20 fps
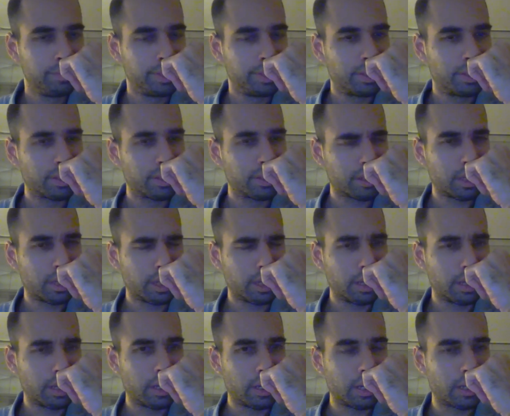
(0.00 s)
Okay,
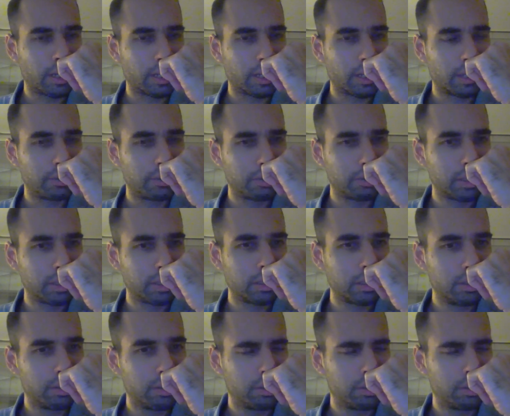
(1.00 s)
I guess we
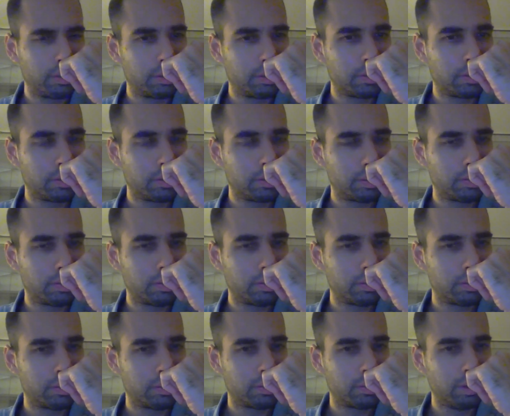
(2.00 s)
go.
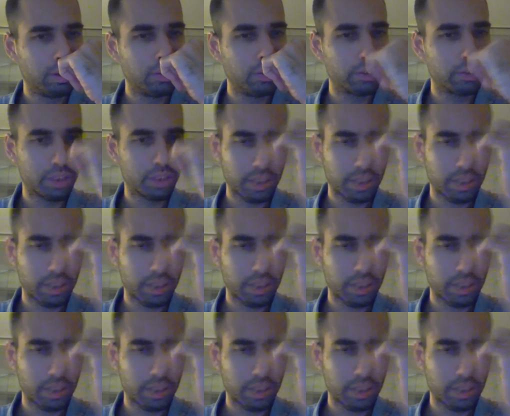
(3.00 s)
Oh shit,